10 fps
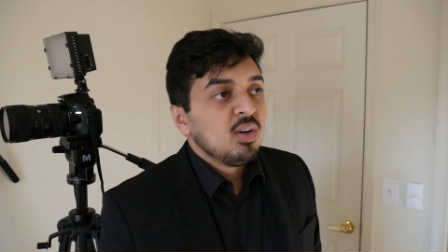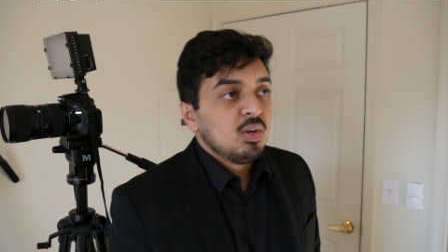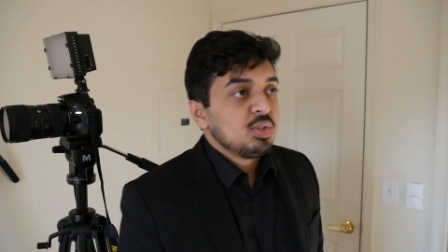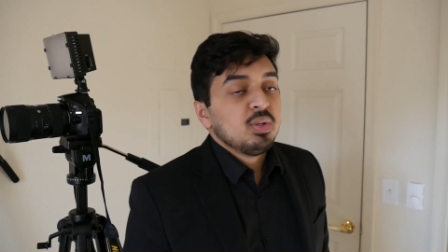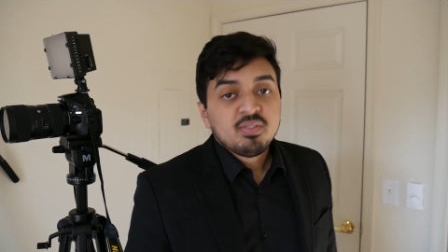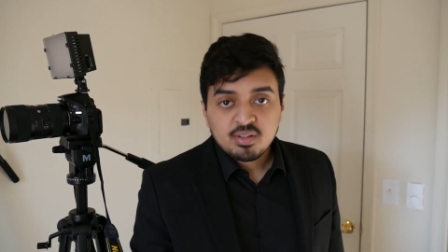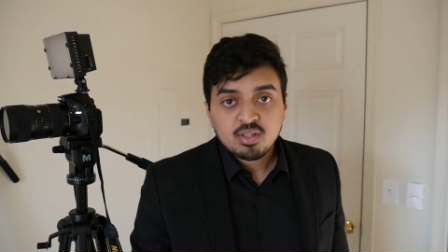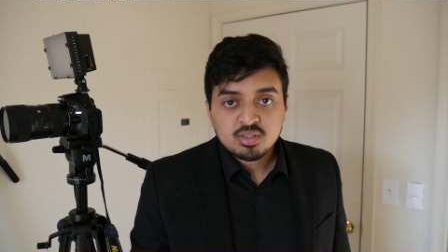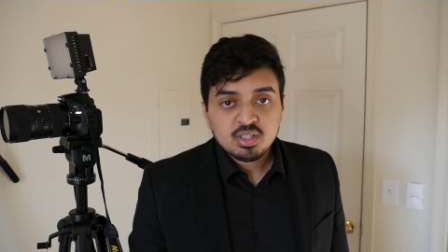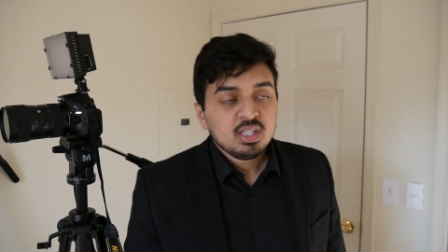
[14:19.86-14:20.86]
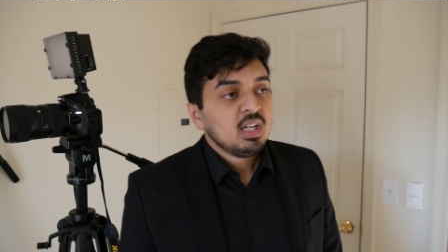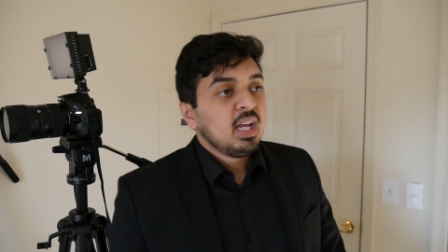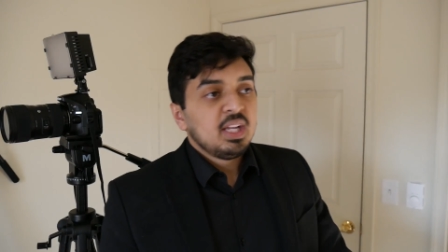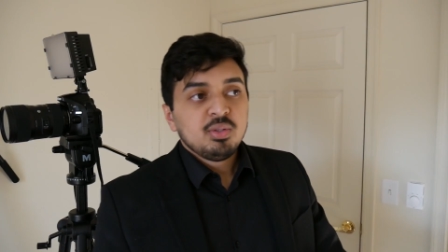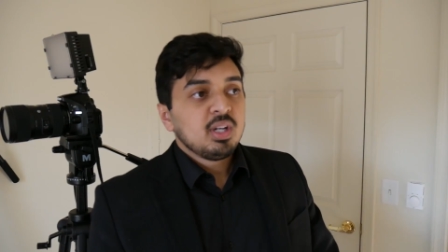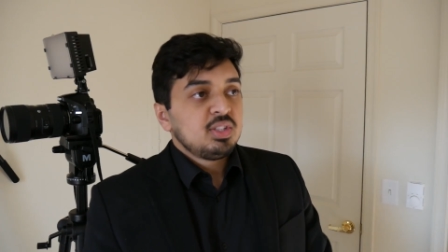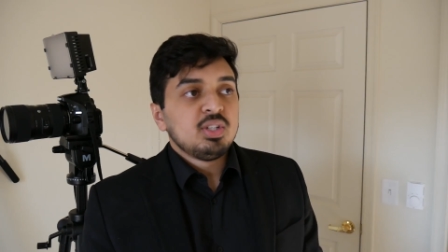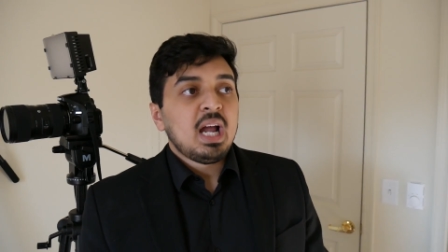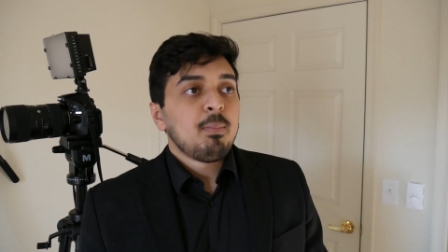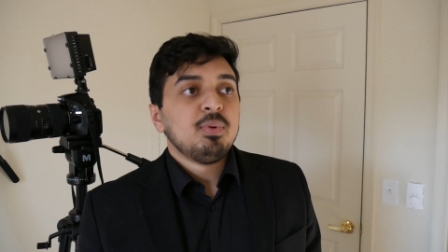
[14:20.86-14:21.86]
or 2500, and you got
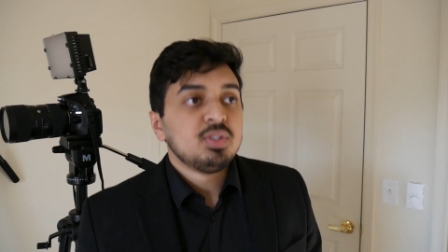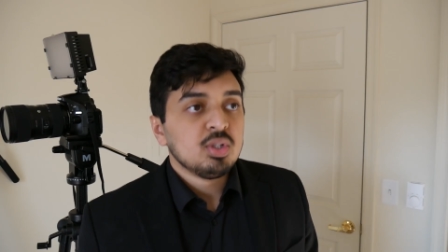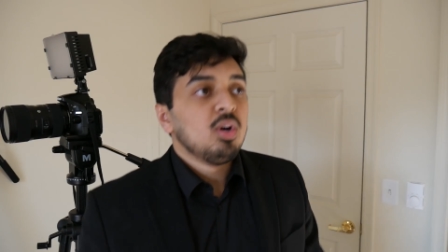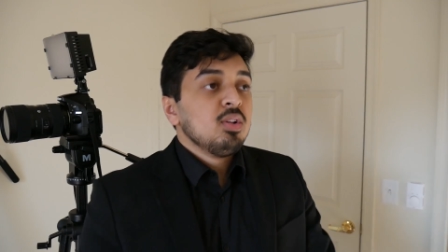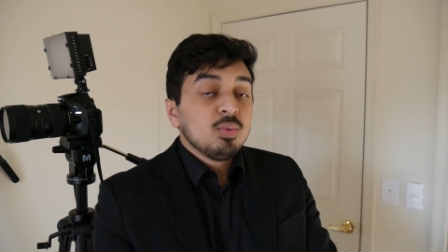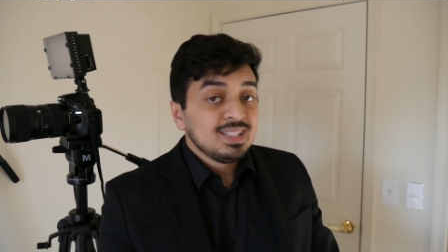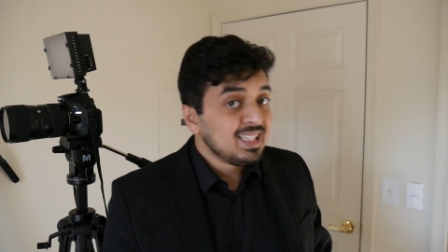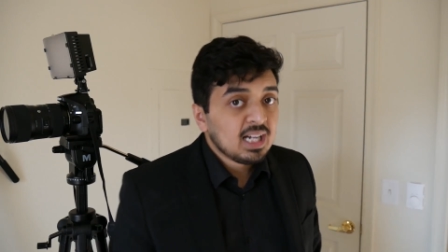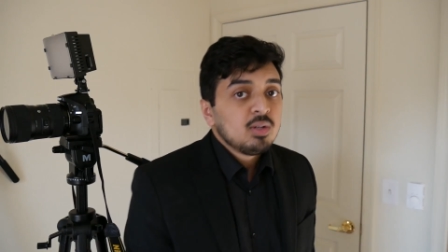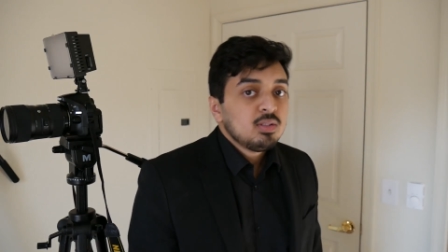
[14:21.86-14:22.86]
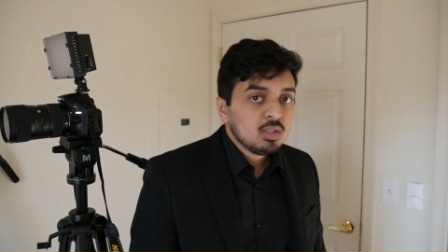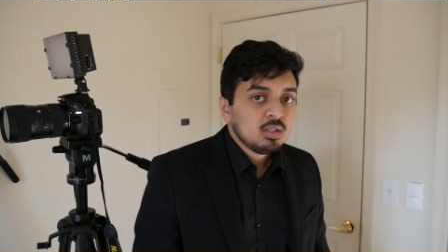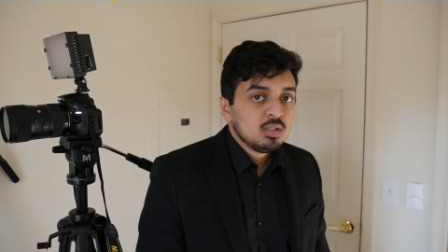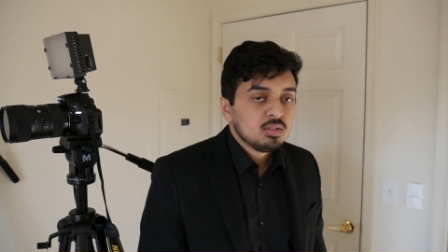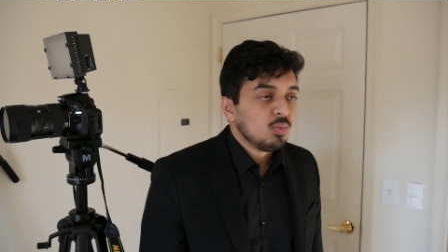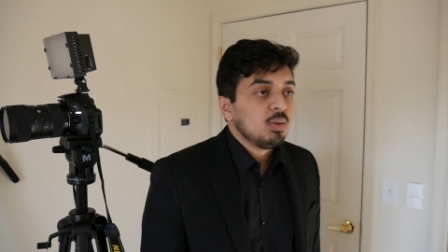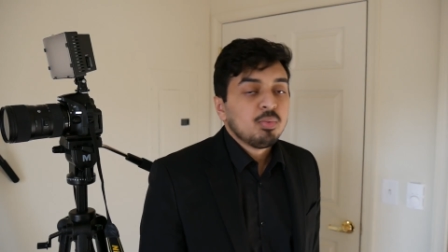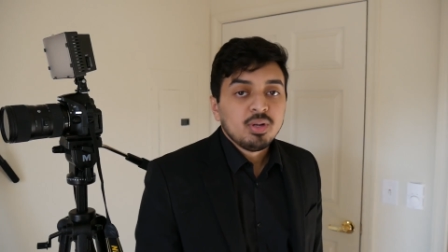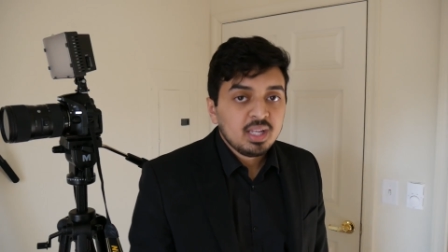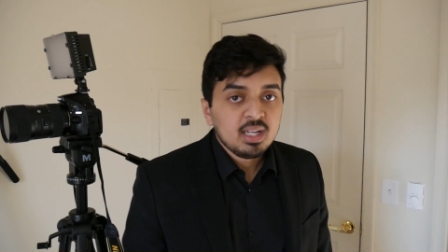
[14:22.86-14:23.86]
your aperture all the way down to
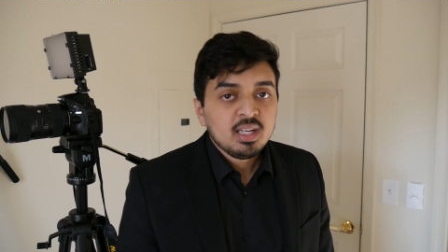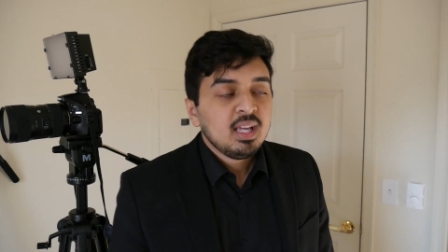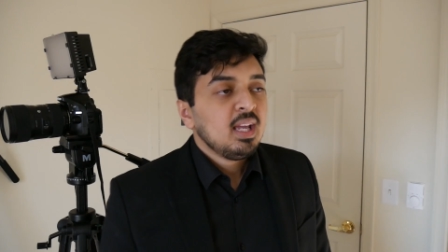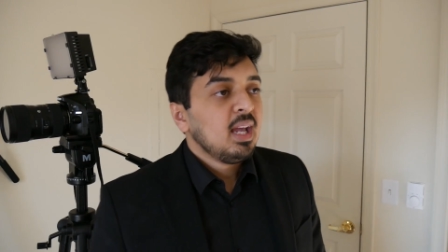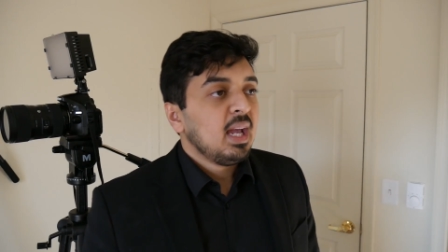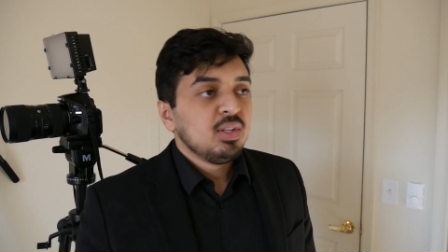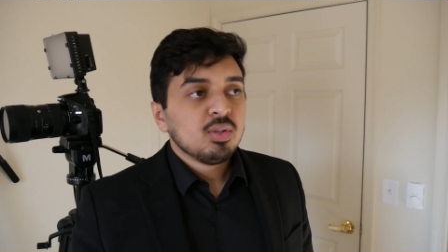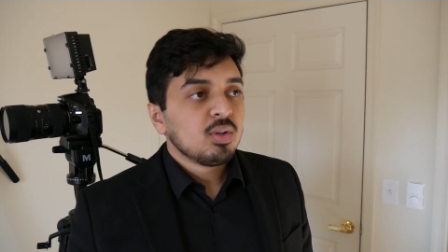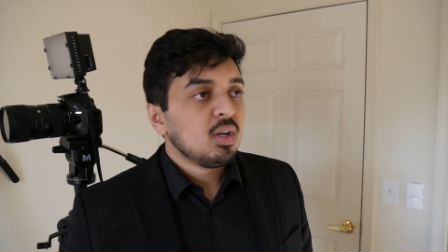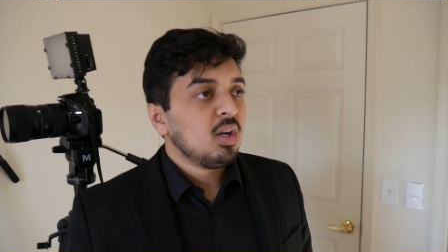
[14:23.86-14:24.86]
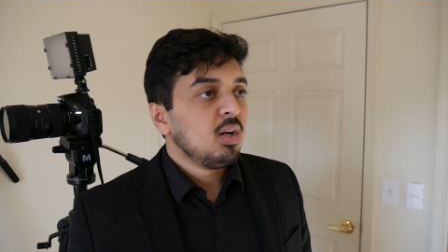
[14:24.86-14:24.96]
1.8, and your